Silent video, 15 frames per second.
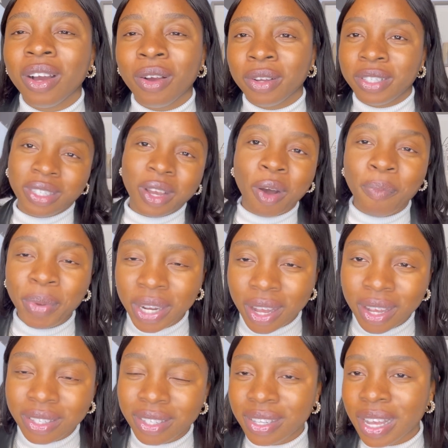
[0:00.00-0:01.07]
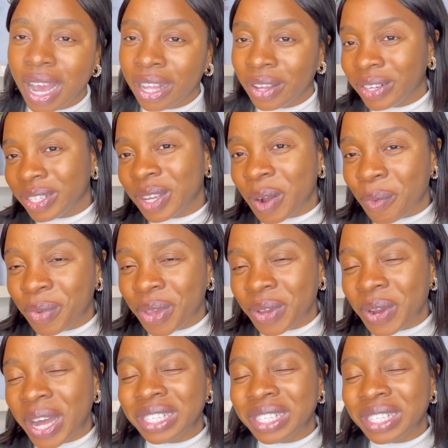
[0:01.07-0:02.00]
God is helping us and God is helping you.